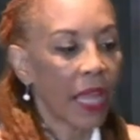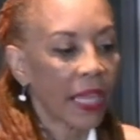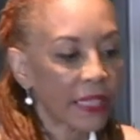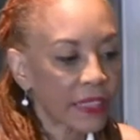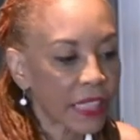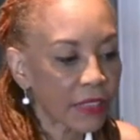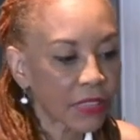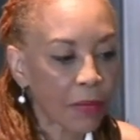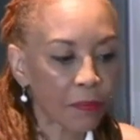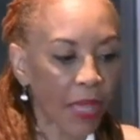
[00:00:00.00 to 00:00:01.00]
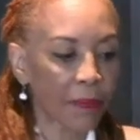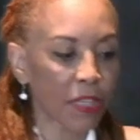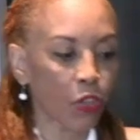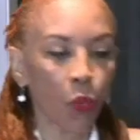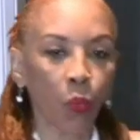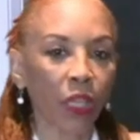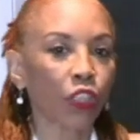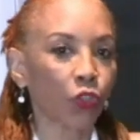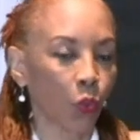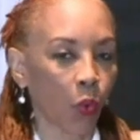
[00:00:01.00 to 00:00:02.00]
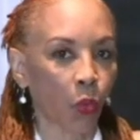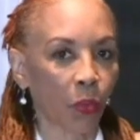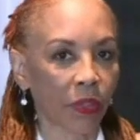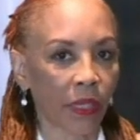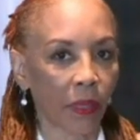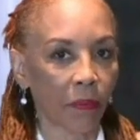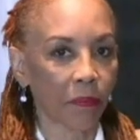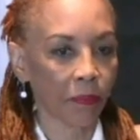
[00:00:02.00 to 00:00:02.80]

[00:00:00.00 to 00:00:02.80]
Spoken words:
And it seems like maybe you're willing to work with him.